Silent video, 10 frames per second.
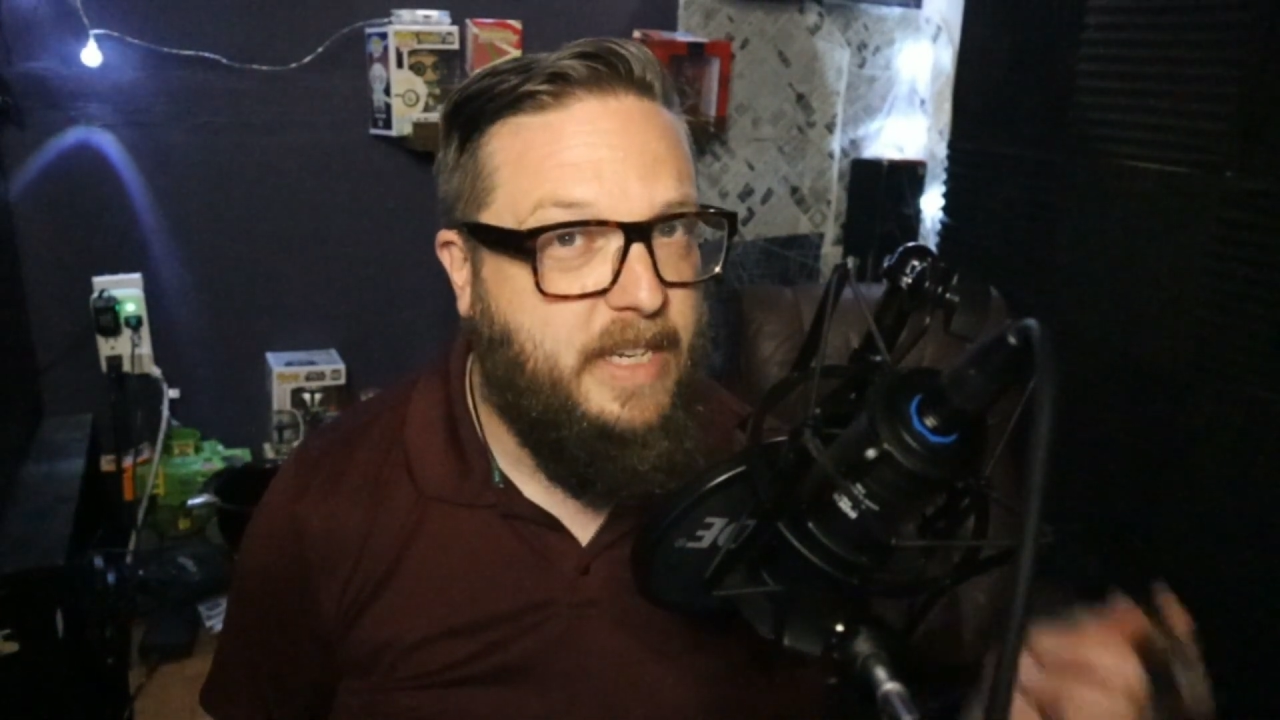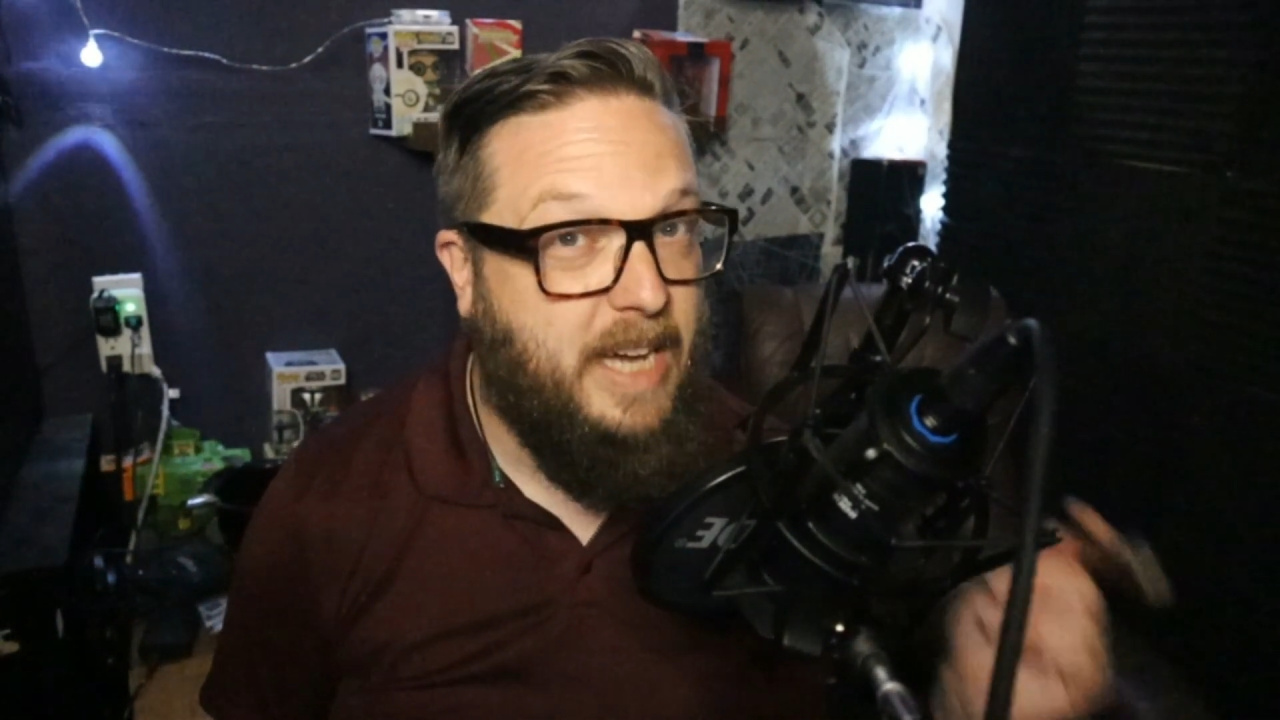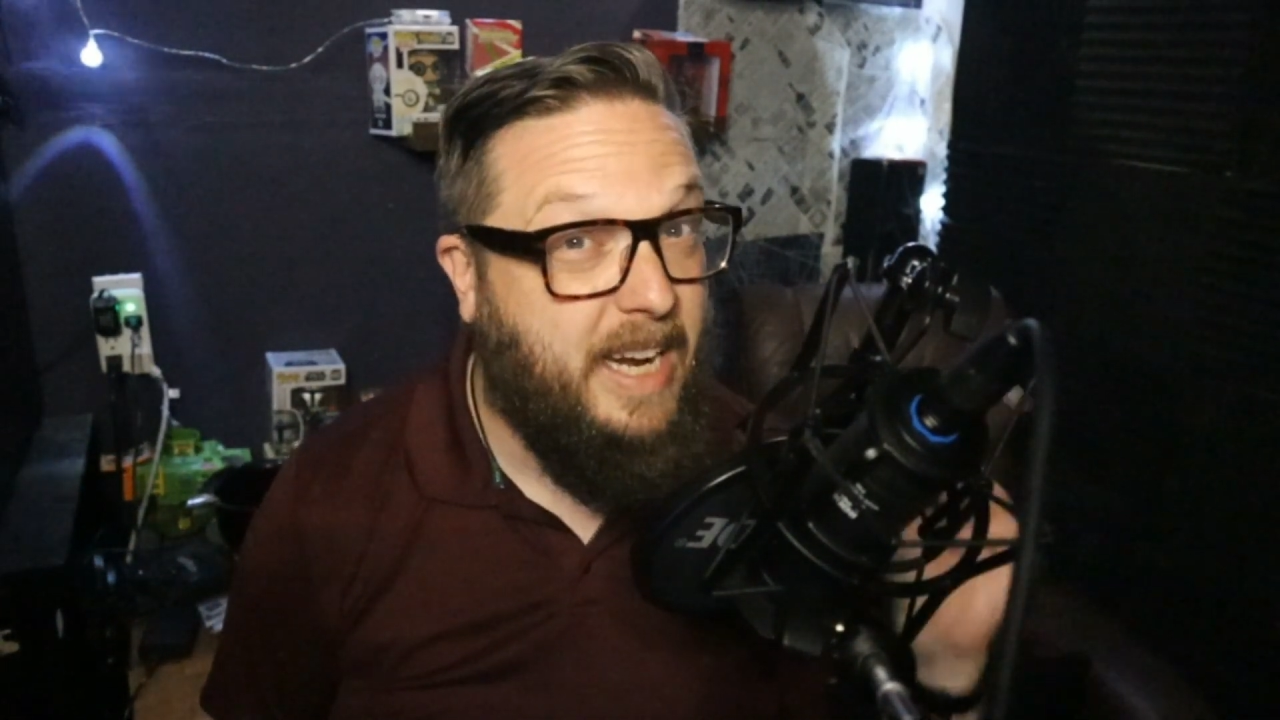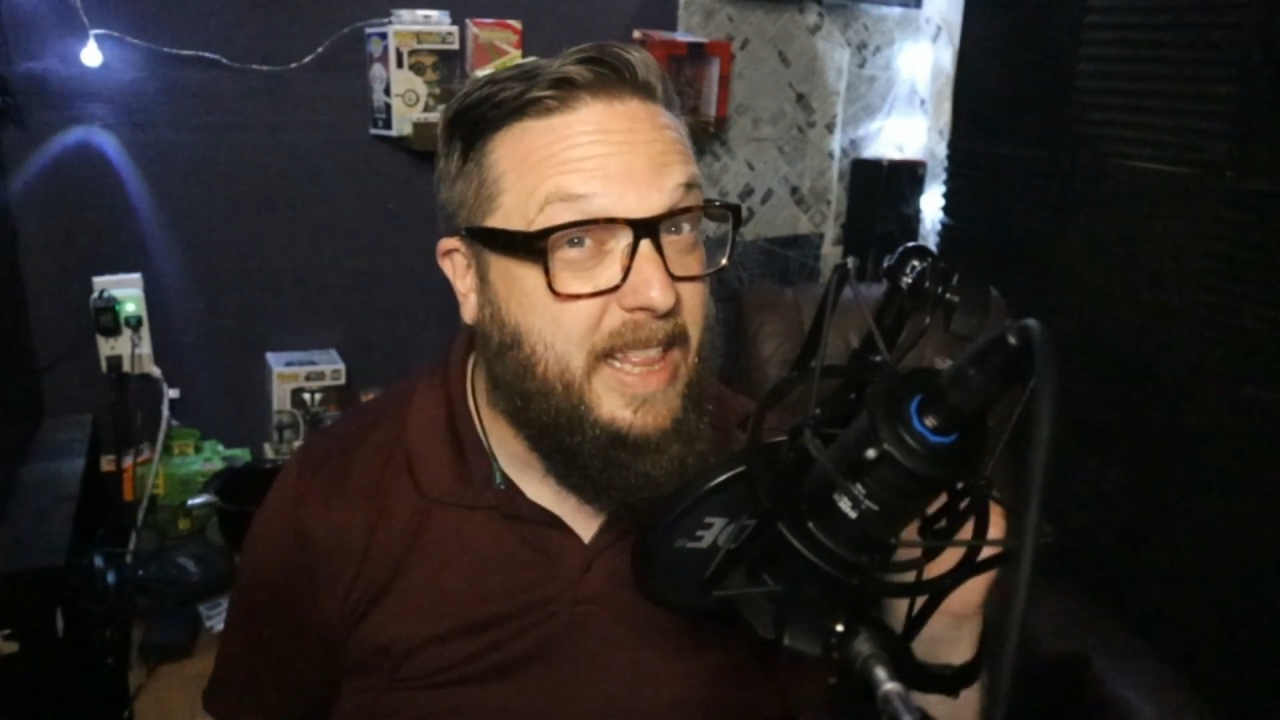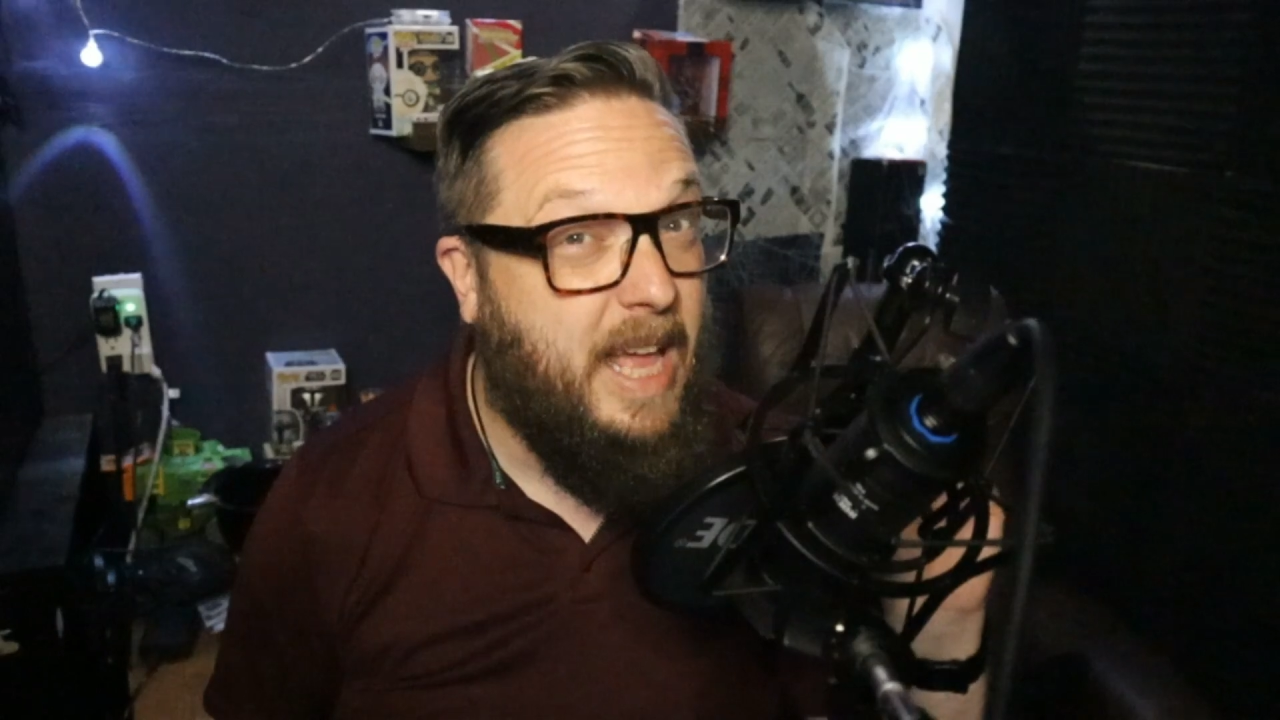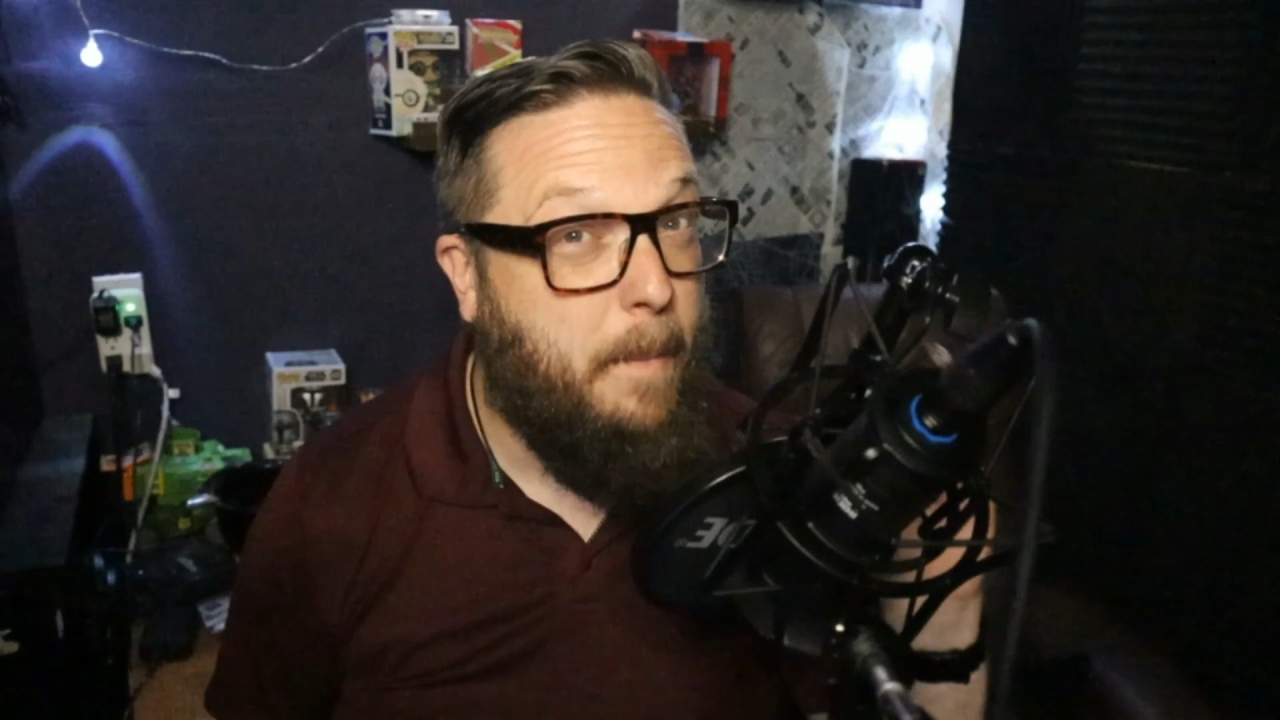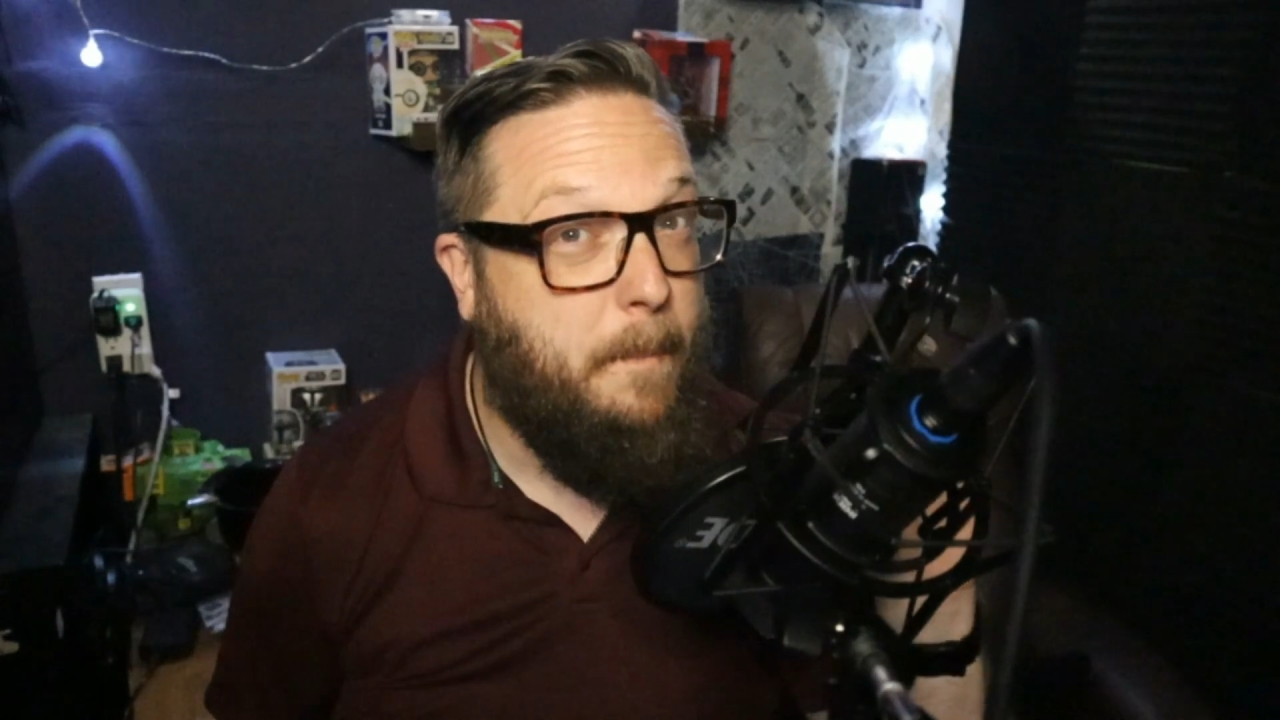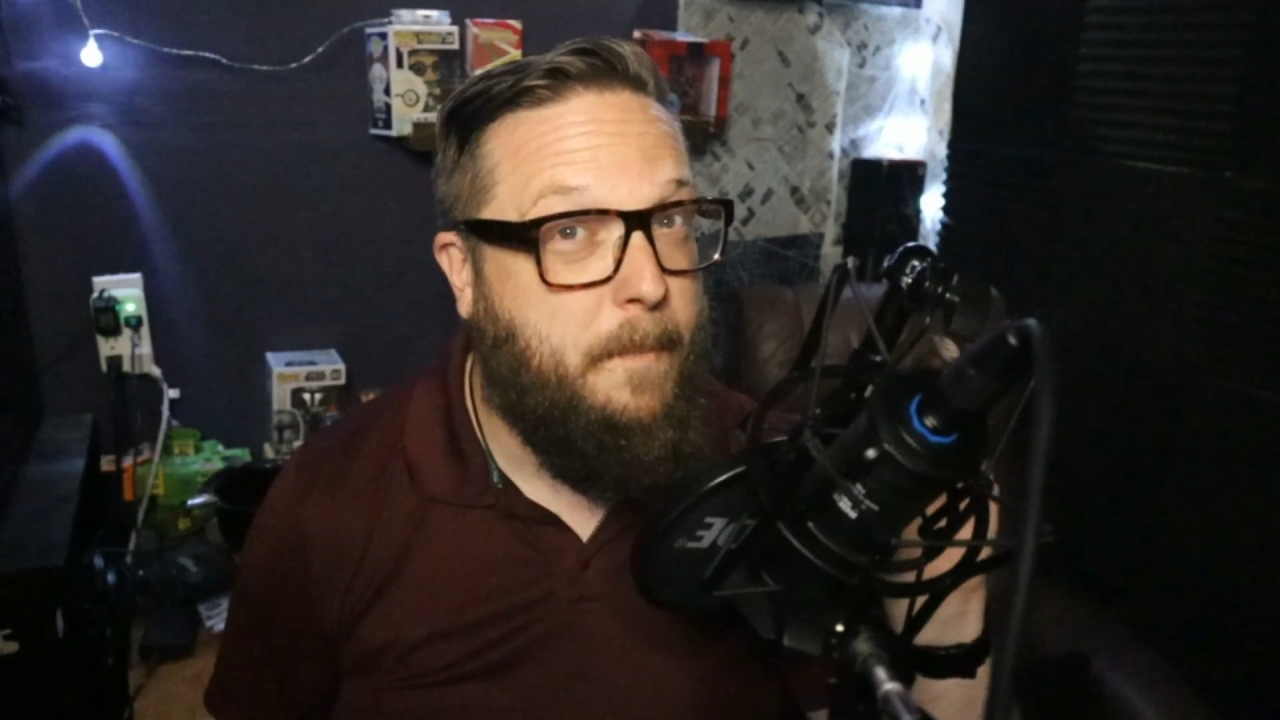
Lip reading: kind of that